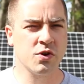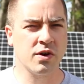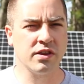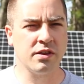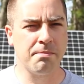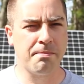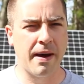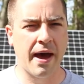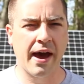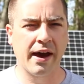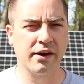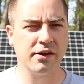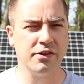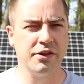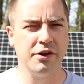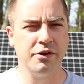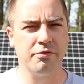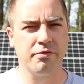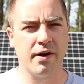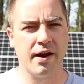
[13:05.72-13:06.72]
So on the back of
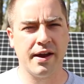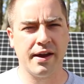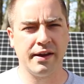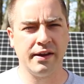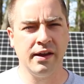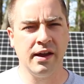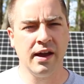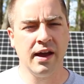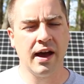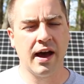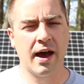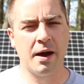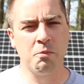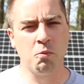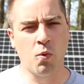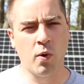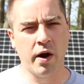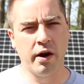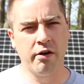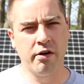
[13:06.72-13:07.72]
the array,
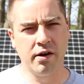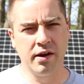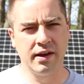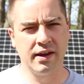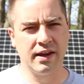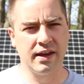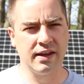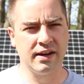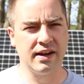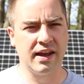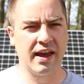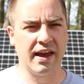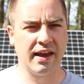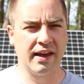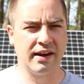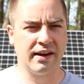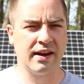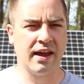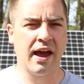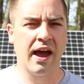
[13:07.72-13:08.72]
I'm wiring in
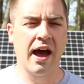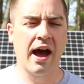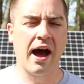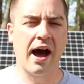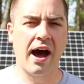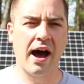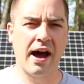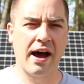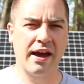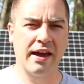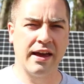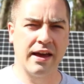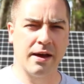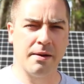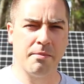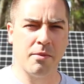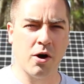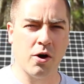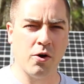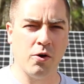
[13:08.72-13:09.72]
an
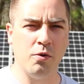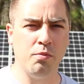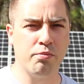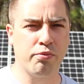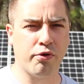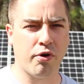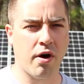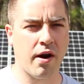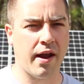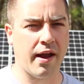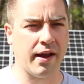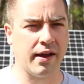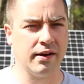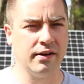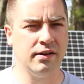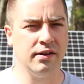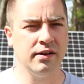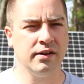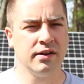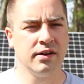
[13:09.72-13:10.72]
IMO
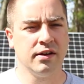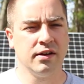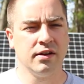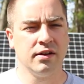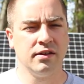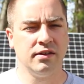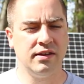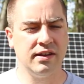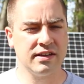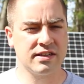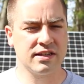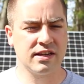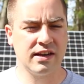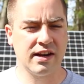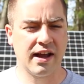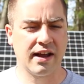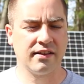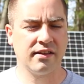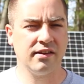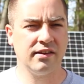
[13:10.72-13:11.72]
brand
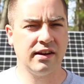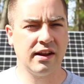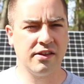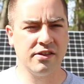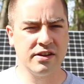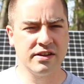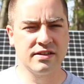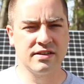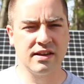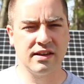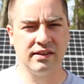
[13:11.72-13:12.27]
disconnect. Now this